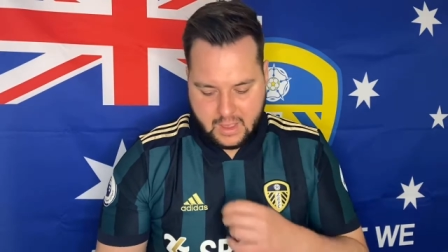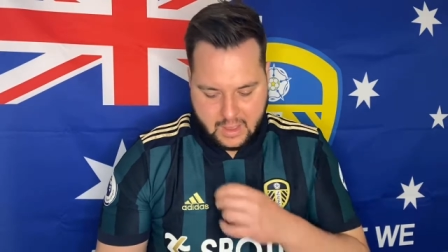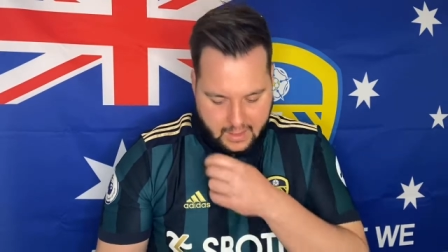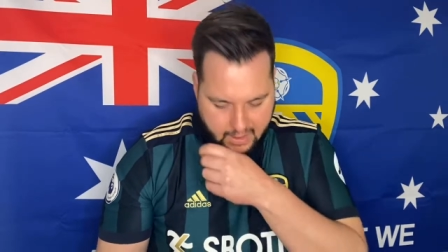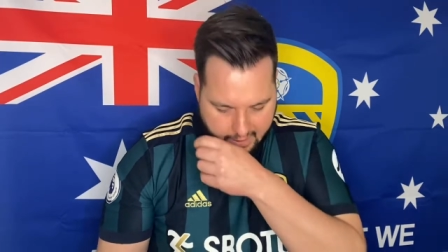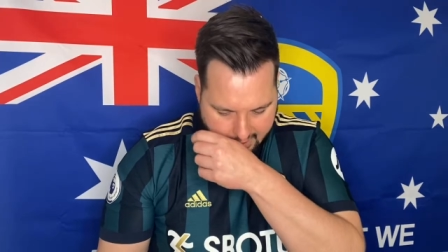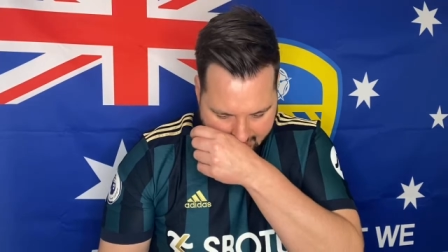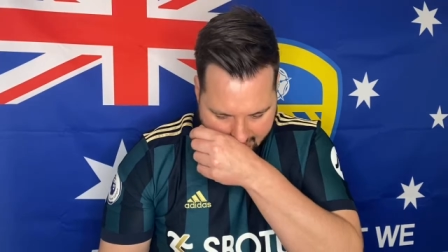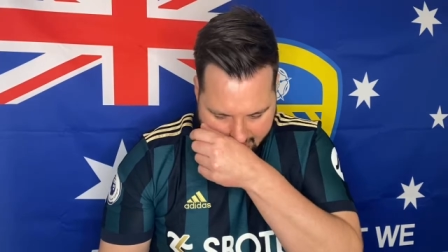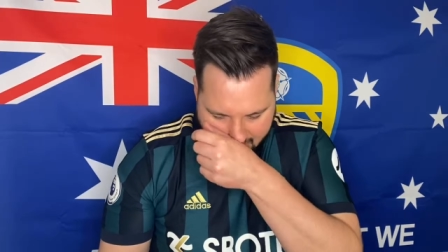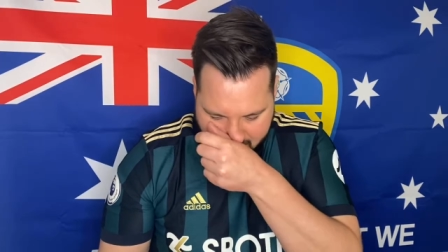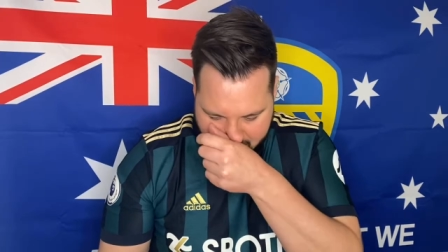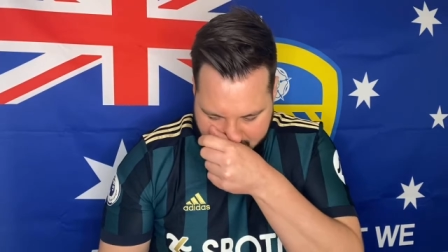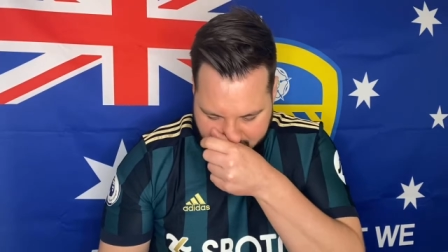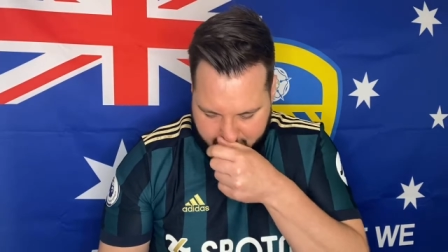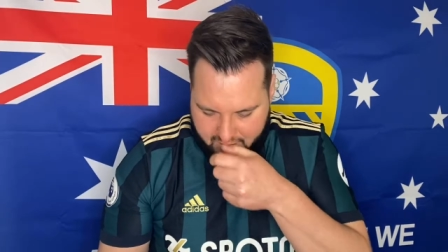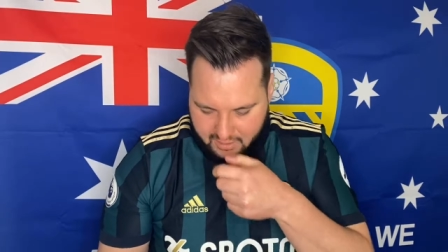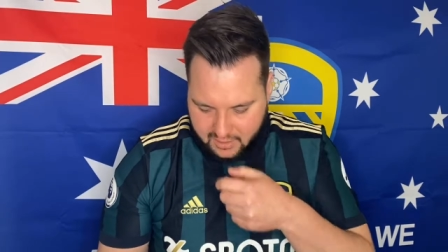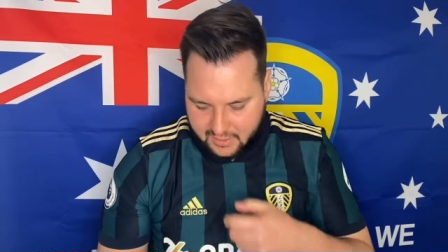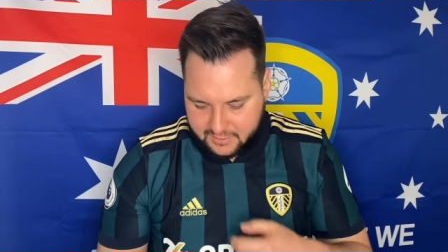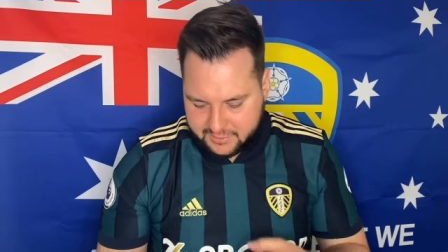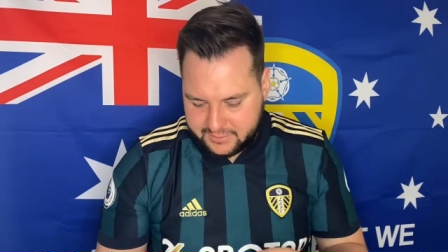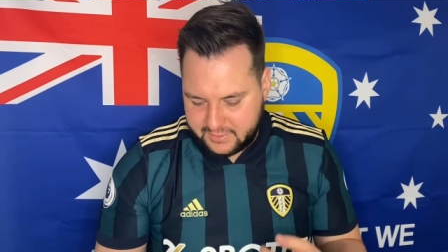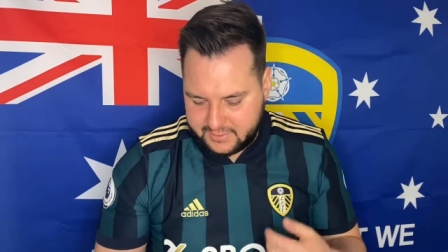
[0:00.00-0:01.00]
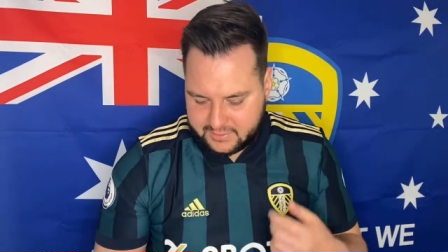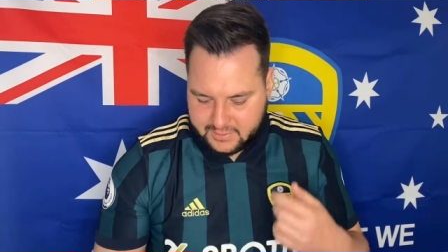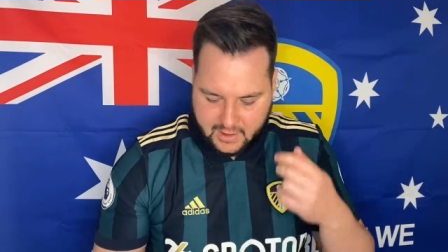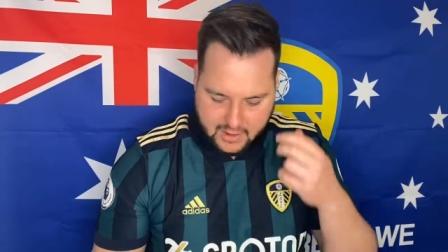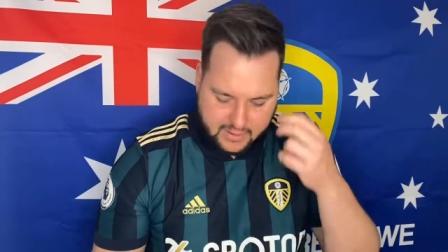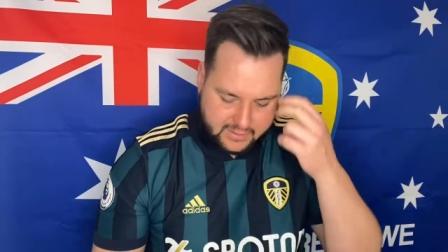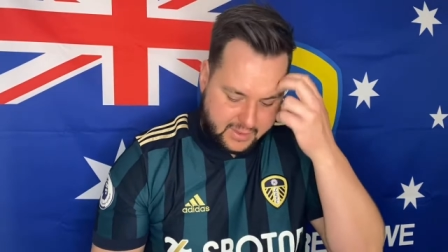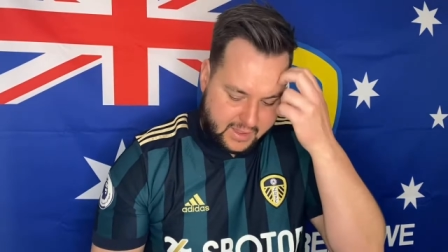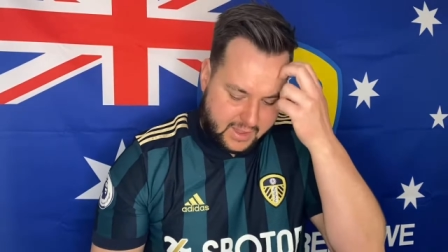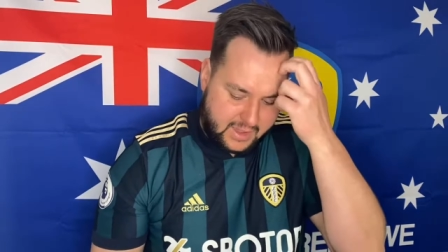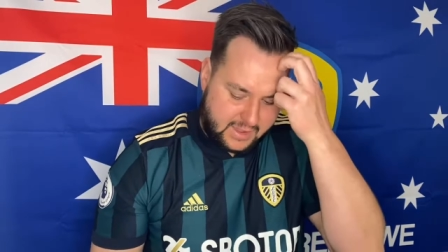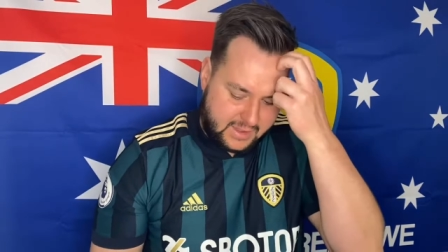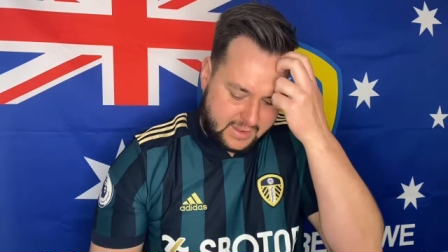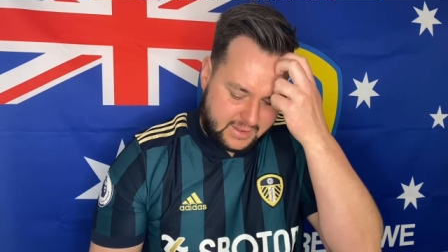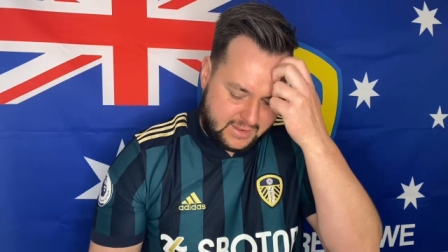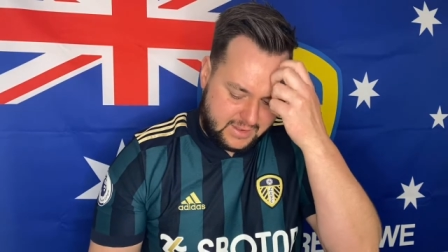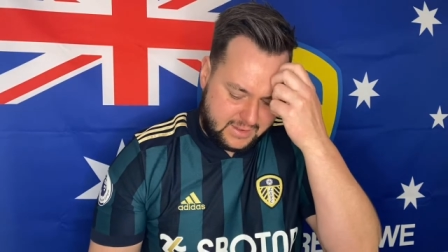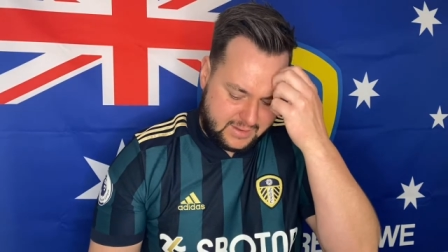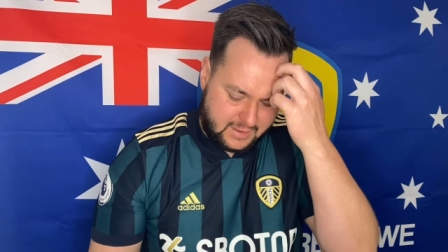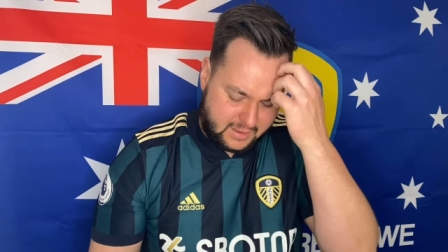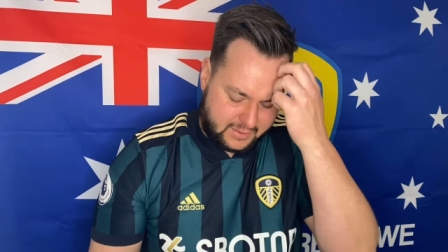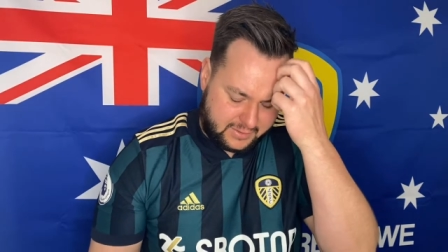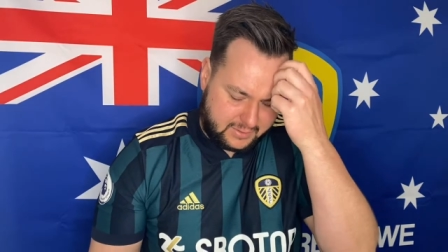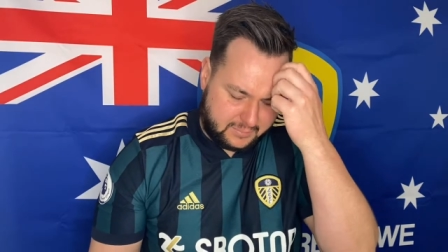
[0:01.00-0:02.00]
But I think that
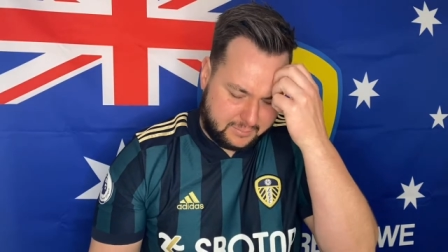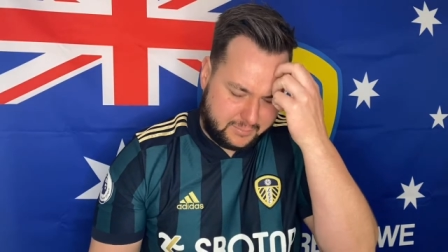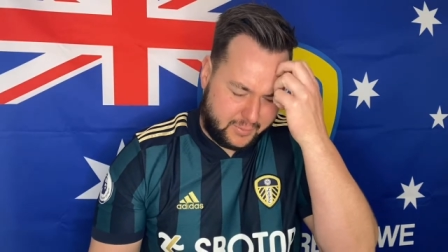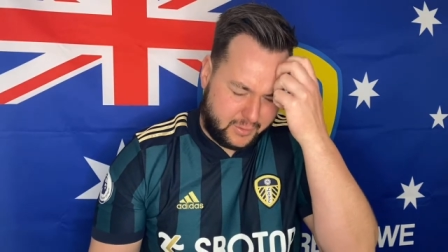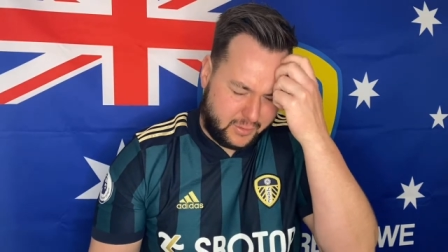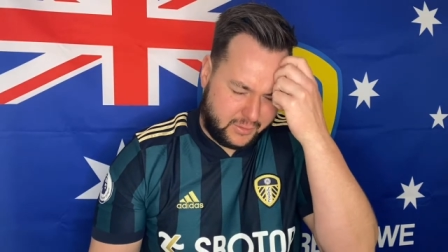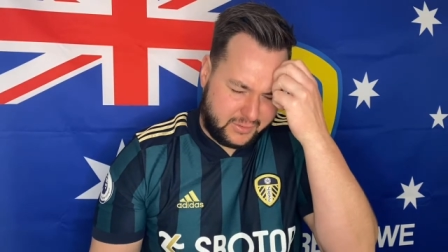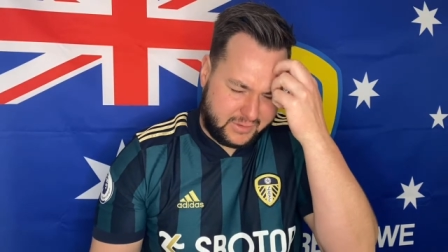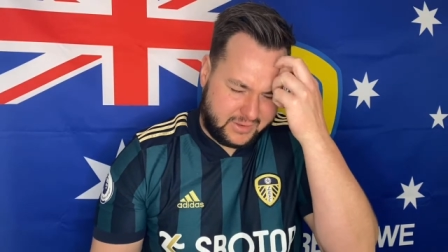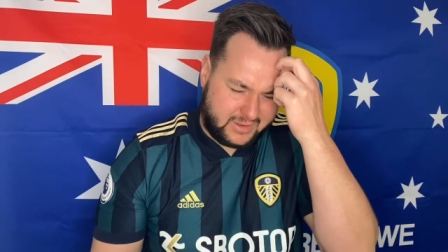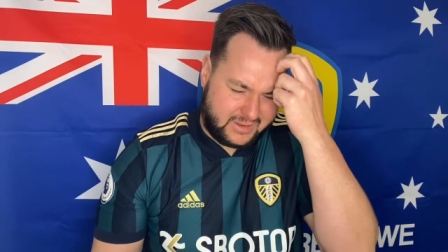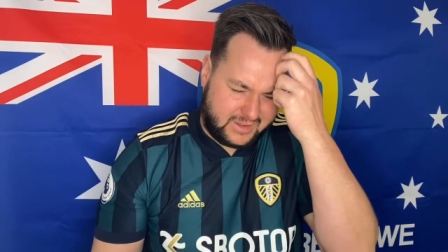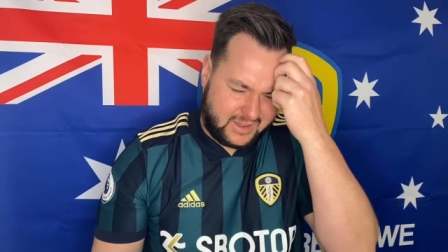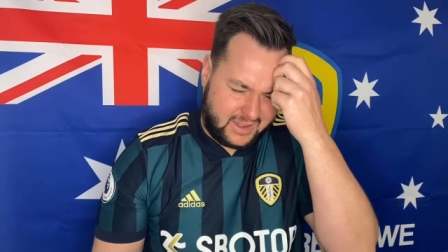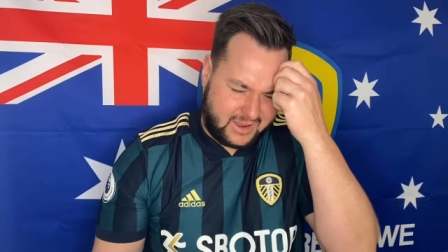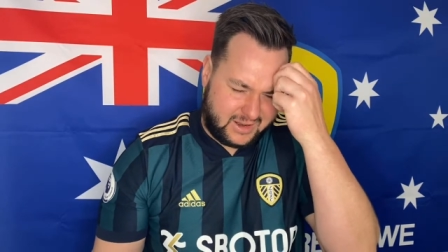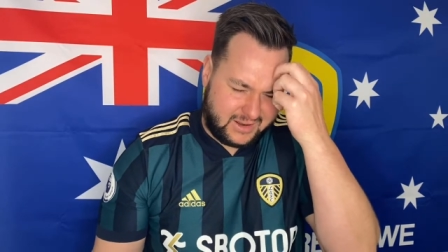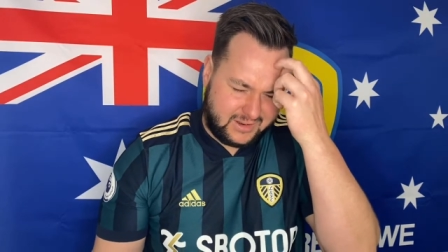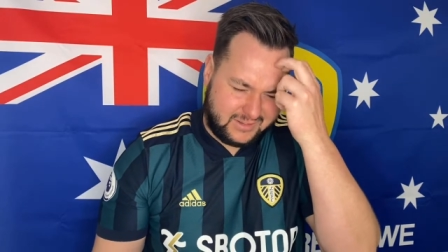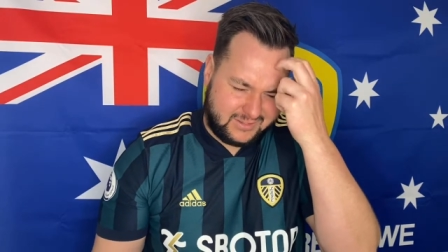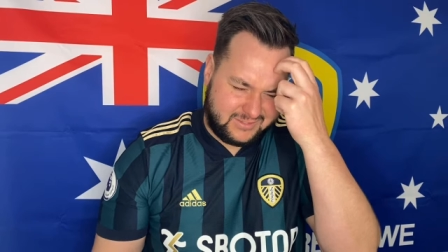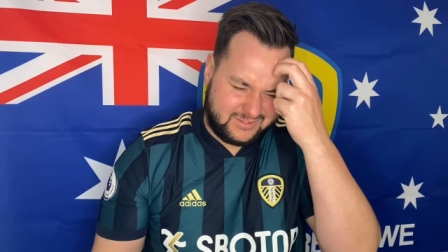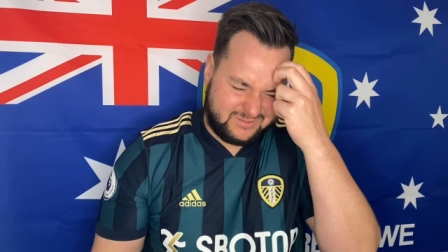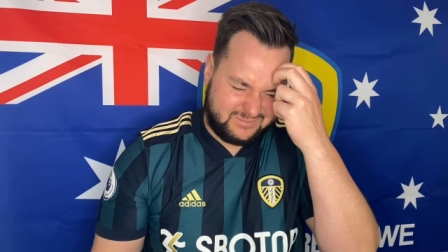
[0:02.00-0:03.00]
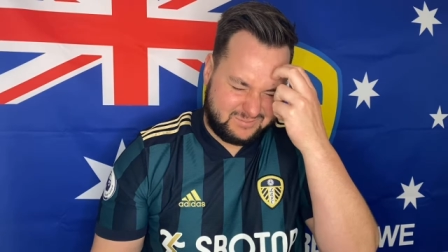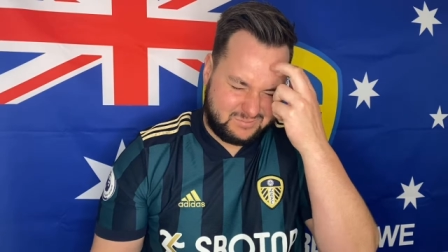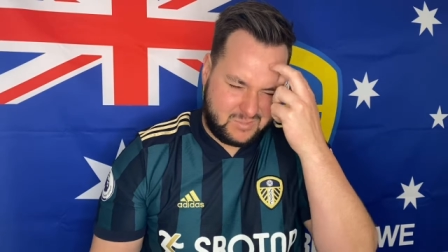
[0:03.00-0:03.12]
I think Burnley again.